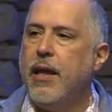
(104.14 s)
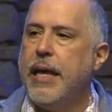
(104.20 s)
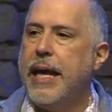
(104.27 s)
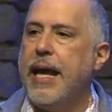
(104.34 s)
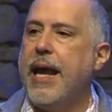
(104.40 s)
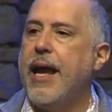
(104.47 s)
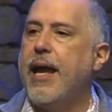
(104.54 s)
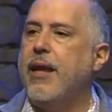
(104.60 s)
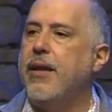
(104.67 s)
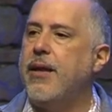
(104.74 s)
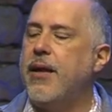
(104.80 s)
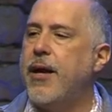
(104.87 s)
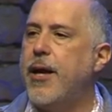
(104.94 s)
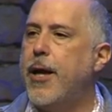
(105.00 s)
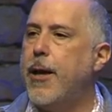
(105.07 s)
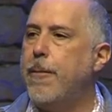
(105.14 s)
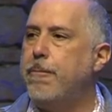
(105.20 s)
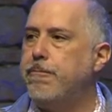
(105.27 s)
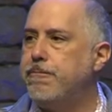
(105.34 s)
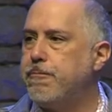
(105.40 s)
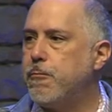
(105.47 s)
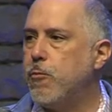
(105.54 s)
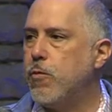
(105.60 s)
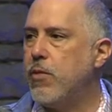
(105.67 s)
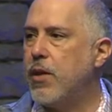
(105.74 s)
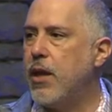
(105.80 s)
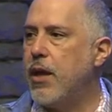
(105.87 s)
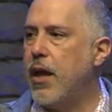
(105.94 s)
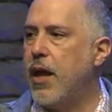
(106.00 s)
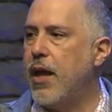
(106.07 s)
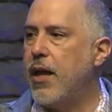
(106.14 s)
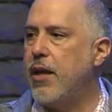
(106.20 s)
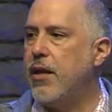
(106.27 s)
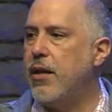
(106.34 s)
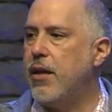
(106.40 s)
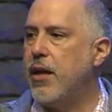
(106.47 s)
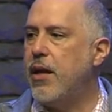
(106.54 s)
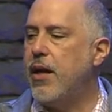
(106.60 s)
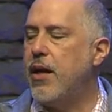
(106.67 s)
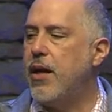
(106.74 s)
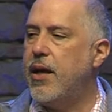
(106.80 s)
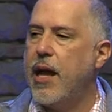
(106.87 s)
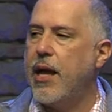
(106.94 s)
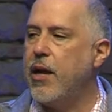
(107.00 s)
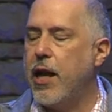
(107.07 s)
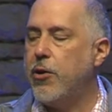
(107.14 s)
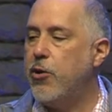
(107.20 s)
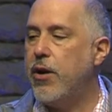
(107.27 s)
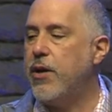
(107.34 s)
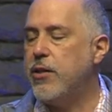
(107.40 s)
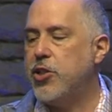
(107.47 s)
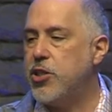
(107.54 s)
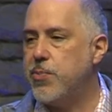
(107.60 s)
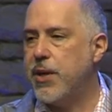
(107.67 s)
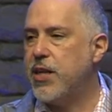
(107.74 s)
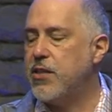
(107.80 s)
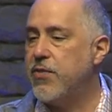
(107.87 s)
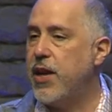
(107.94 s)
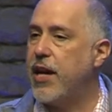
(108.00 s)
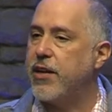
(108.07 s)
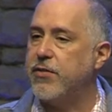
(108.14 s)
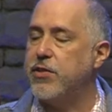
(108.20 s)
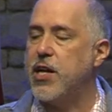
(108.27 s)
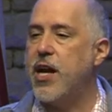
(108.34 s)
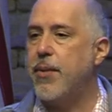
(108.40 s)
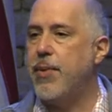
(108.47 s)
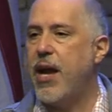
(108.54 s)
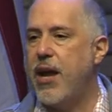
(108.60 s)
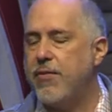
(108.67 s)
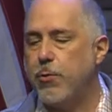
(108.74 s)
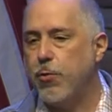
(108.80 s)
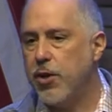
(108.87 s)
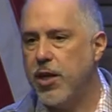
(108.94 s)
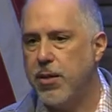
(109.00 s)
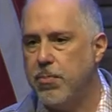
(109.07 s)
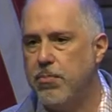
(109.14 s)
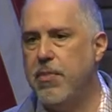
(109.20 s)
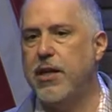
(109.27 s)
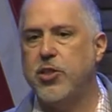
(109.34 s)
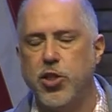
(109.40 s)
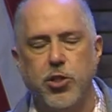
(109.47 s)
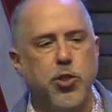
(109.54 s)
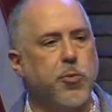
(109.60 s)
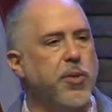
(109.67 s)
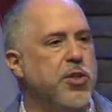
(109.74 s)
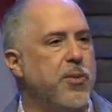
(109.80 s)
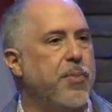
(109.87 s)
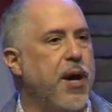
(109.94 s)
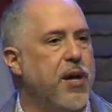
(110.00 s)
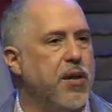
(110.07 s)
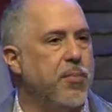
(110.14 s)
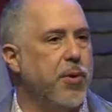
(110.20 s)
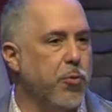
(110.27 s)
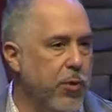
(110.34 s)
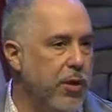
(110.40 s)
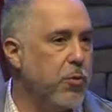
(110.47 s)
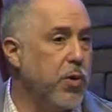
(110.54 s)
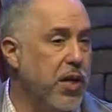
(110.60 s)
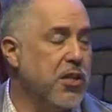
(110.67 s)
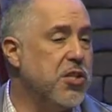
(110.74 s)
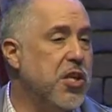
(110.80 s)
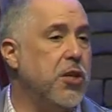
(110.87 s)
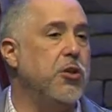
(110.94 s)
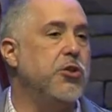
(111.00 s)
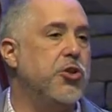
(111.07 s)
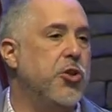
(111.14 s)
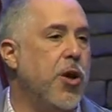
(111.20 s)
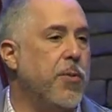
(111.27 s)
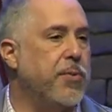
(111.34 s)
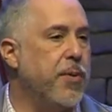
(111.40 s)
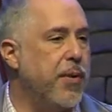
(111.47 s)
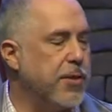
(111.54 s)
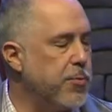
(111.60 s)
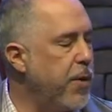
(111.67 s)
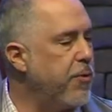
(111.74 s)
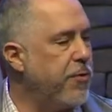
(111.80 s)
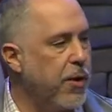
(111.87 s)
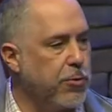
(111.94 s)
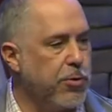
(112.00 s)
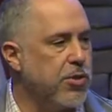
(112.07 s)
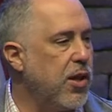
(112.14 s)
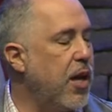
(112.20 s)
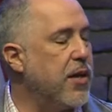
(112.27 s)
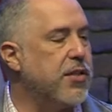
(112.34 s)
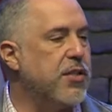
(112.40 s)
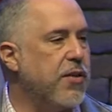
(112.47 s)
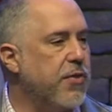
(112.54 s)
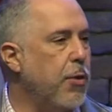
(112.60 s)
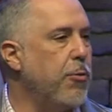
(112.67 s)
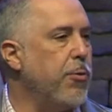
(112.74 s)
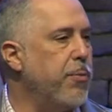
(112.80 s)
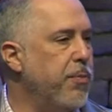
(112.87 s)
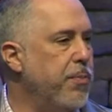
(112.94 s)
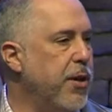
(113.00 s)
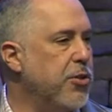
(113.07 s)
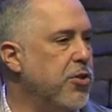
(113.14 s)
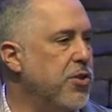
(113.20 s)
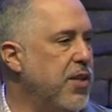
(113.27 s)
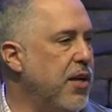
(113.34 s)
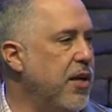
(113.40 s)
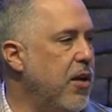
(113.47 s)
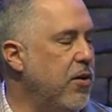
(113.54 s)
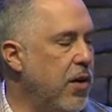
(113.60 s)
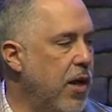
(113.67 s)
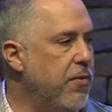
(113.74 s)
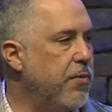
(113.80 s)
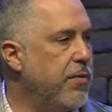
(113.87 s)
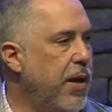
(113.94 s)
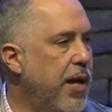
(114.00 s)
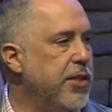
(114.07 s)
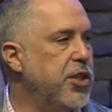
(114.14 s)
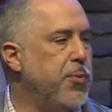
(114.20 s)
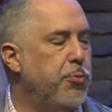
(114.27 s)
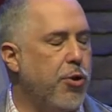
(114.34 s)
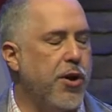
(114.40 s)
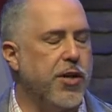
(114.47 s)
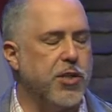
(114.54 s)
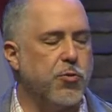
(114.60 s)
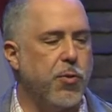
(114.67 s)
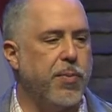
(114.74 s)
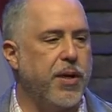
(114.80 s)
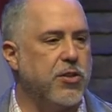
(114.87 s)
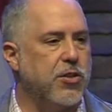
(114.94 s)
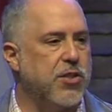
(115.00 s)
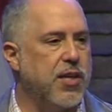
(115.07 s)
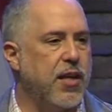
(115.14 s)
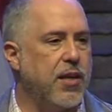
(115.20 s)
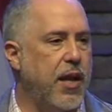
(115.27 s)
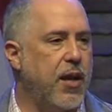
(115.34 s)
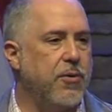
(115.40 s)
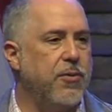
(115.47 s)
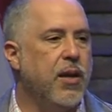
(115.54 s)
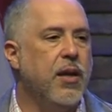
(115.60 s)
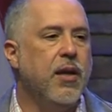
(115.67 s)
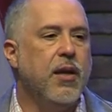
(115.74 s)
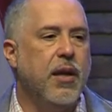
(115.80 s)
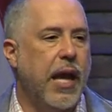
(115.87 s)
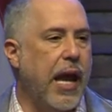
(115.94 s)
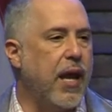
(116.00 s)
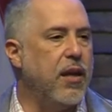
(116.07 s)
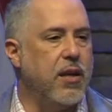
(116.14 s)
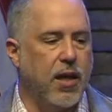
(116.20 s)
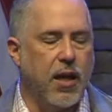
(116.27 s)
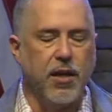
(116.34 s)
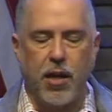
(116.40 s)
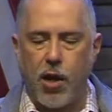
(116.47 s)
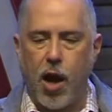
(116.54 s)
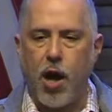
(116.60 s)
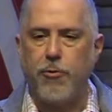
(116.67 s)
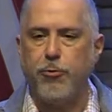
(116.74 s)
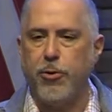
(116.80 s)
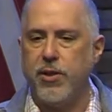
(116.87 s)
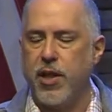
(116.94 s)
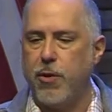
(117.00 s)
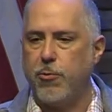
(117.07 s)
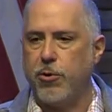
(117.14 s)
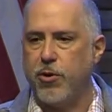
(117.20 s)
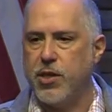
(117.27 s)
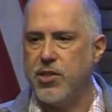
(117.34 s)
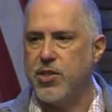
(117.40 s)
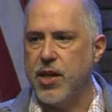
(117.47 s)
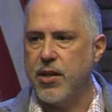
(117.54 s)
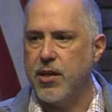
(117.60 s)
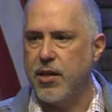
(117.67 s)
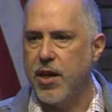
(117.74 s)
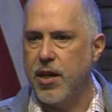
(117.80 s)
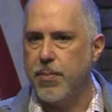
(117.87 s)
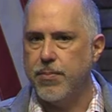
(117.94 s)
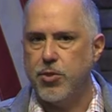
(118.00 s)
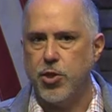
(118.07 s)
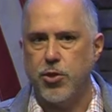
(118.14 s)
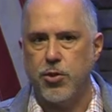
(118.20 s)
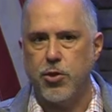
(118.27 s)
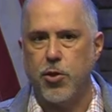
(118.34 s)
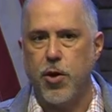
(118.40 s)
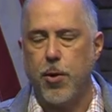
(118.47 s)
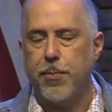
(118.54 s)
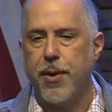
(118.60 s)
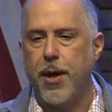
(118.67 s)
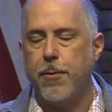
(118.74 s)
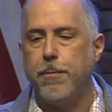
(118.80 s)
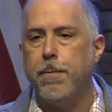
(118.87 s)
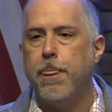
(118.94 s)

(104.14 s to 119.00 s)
And um, And uh, I, I know just because of lack of time, I haven't really mentioned too much about it, but we, we continue to help them. As a matter of fact, there's a lot of stuff that we're about to send down, a lot of hygiene products we're about to send out, and, and an offering that we're going to send um, to, to help out.